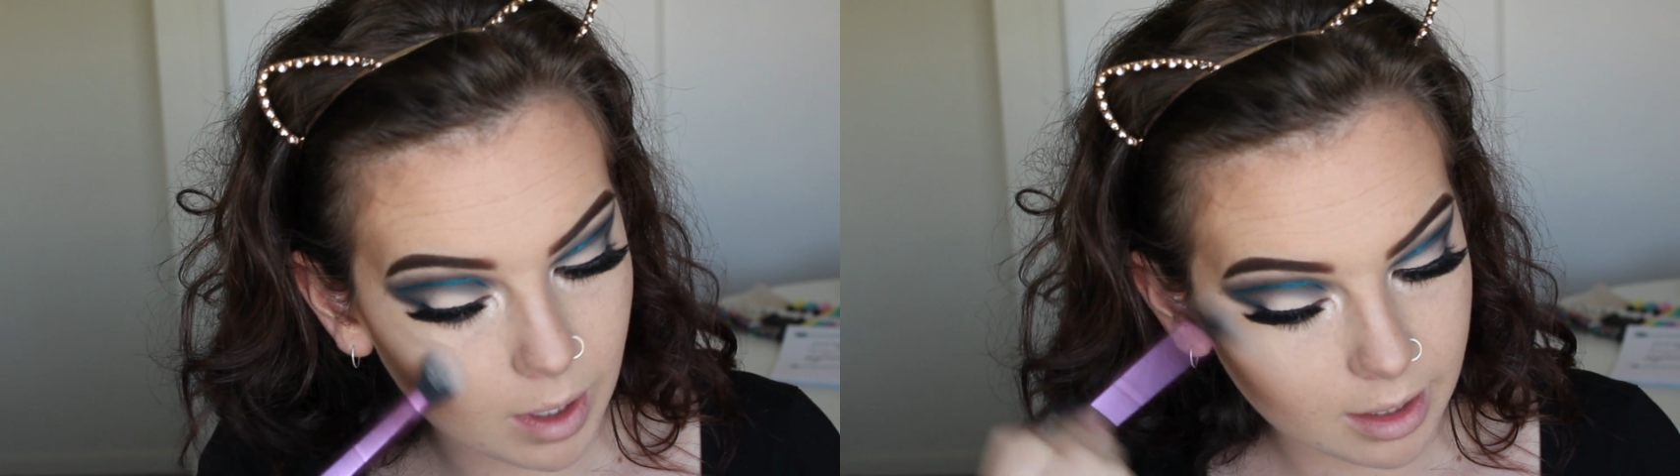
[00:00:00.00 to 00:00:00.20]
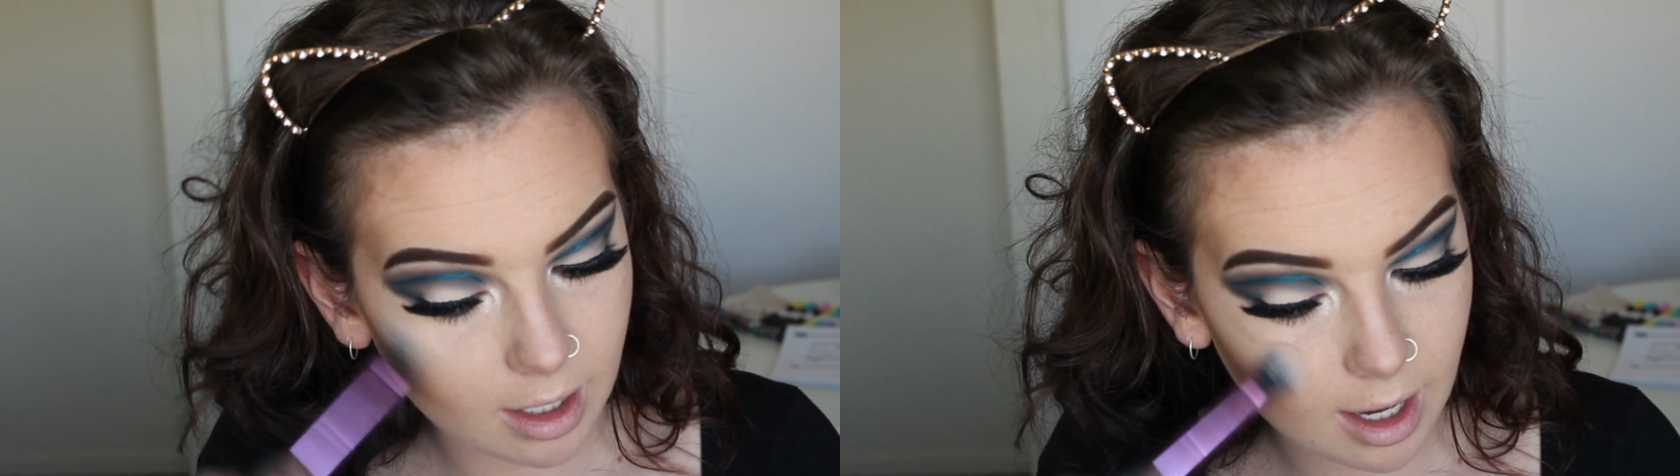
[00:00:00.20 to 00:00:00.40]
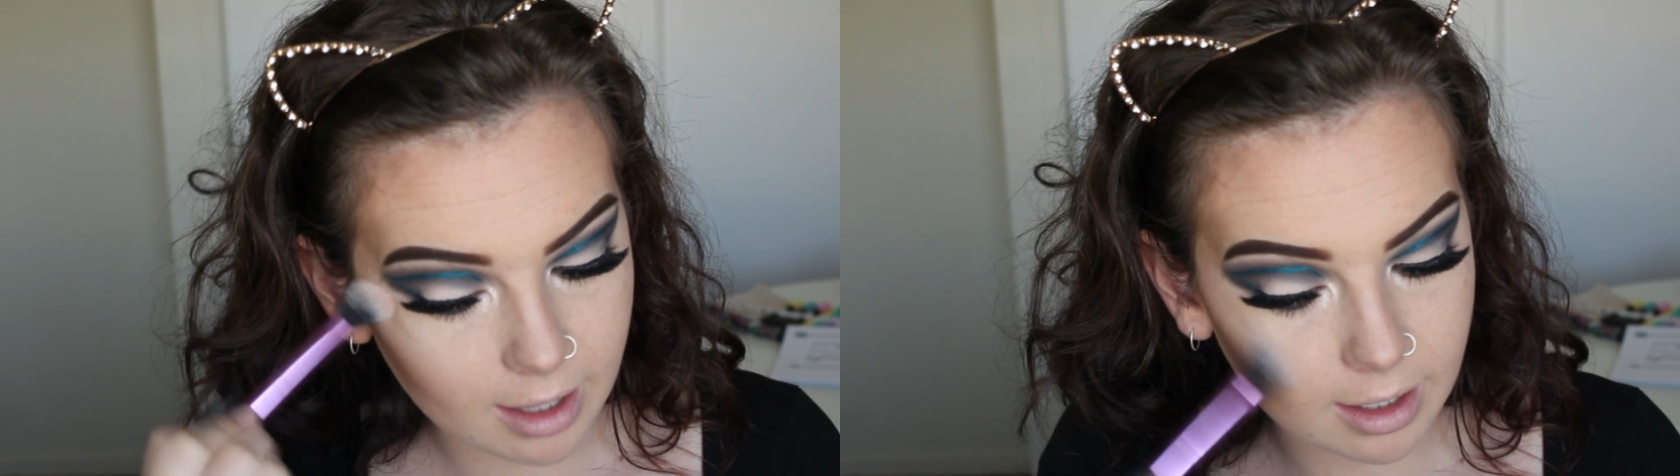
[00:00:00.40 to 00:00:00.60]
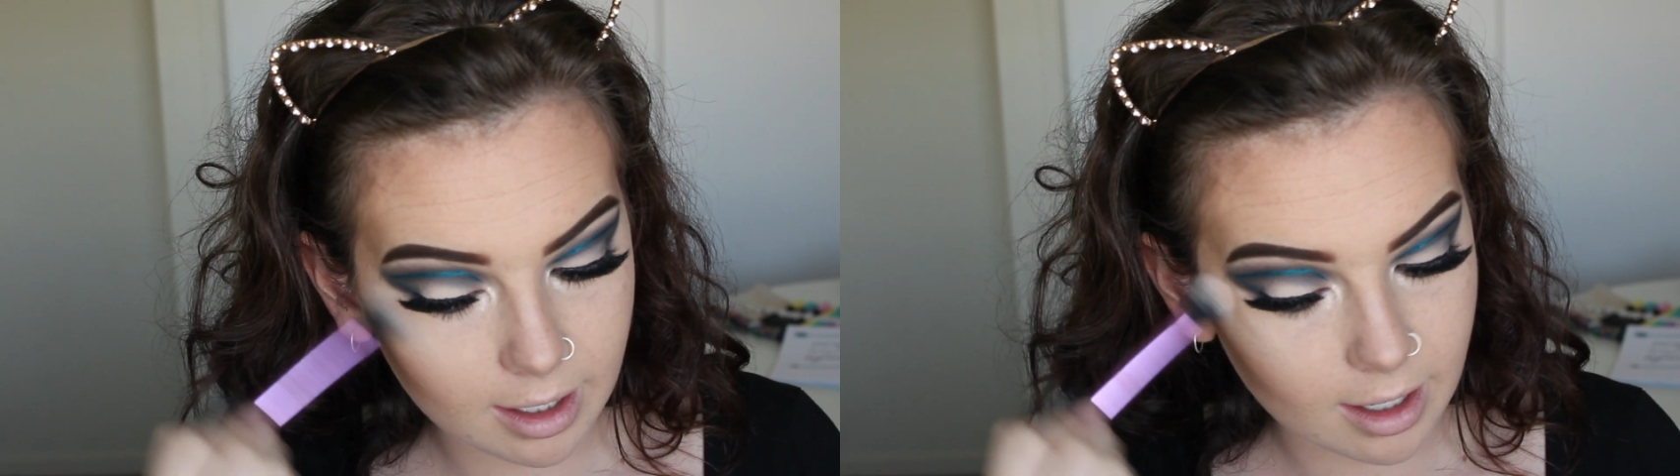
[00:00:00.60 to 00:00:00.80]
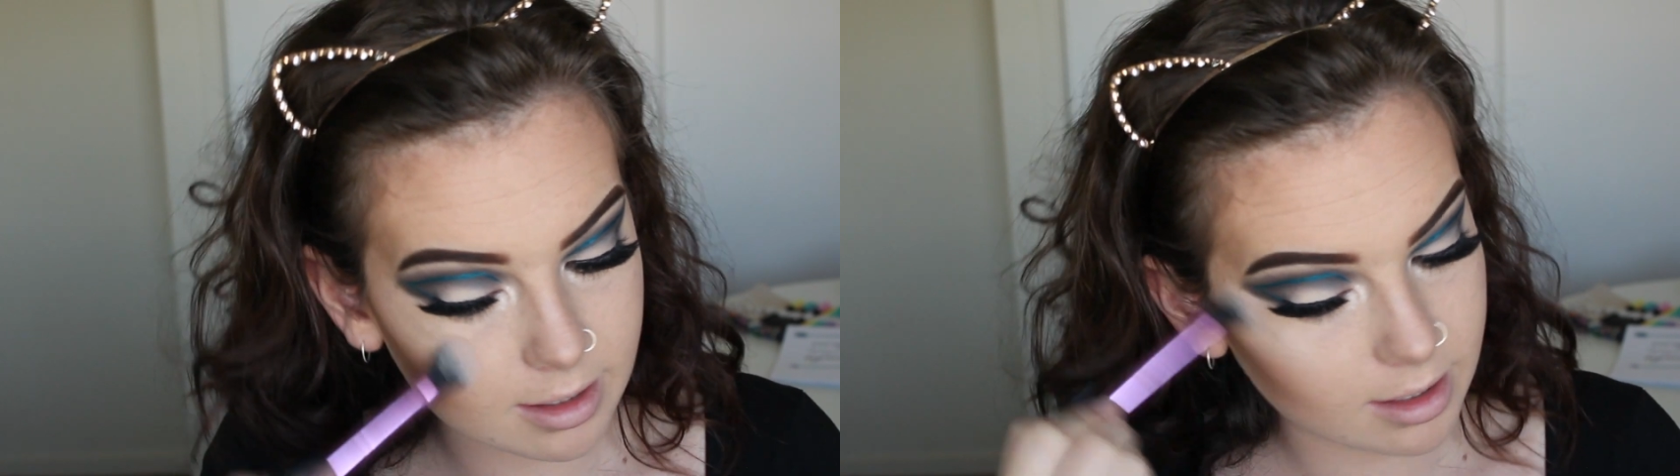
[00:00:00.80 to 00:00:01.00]
1, the
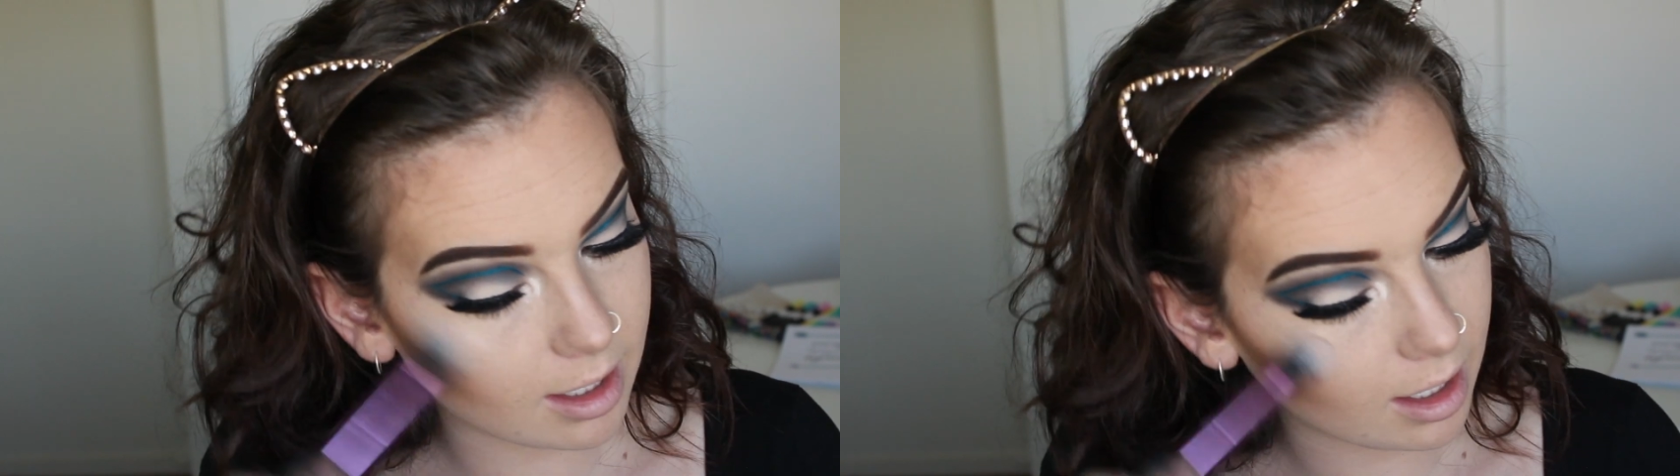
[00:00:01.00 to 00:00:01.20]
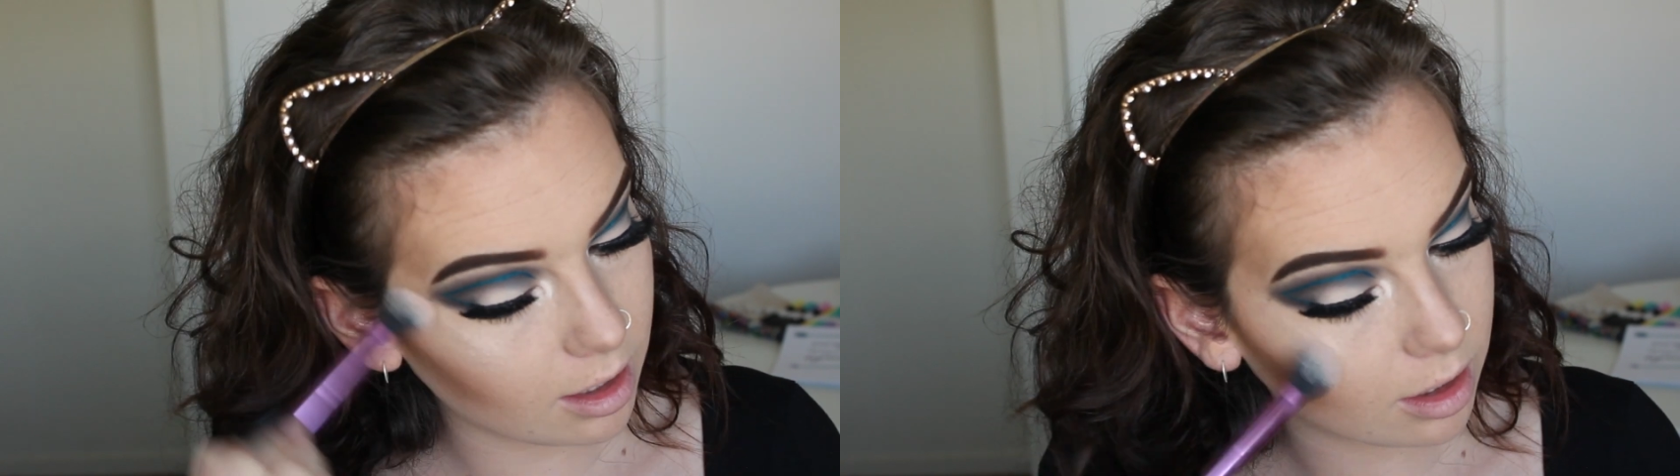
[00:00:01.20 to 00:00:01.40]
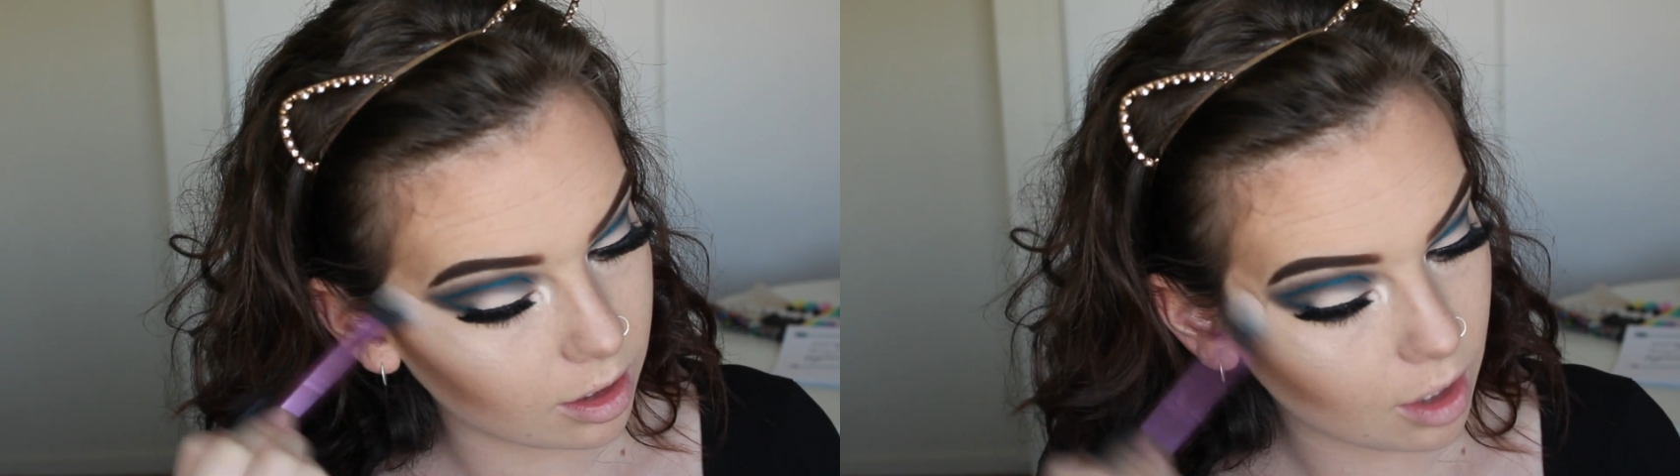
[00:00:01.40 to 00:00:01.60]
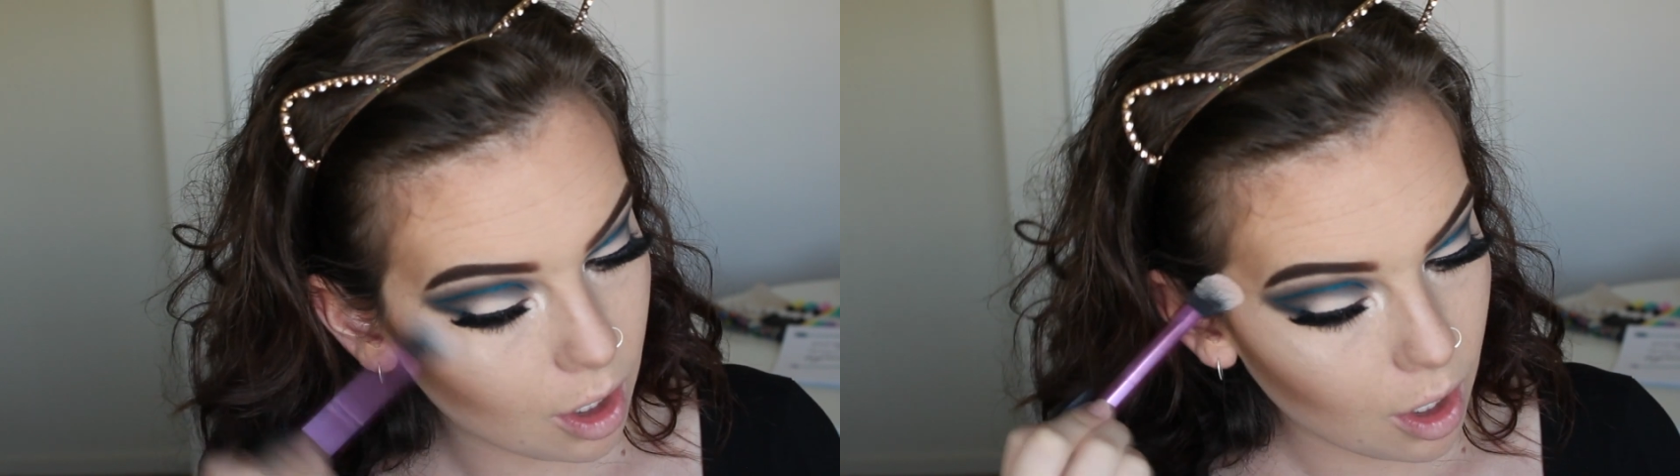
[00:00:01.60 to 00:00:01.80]
highlighter underneath